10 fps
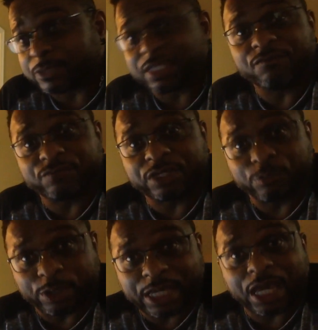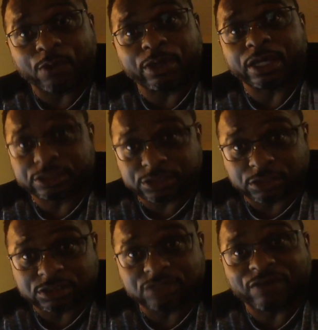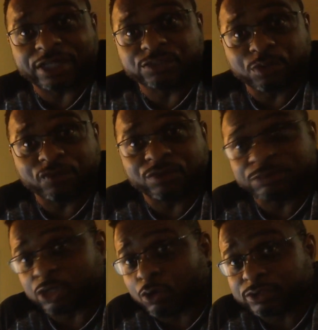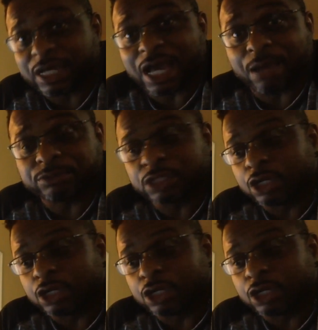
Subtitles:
definitely will carry such a device with them at all times.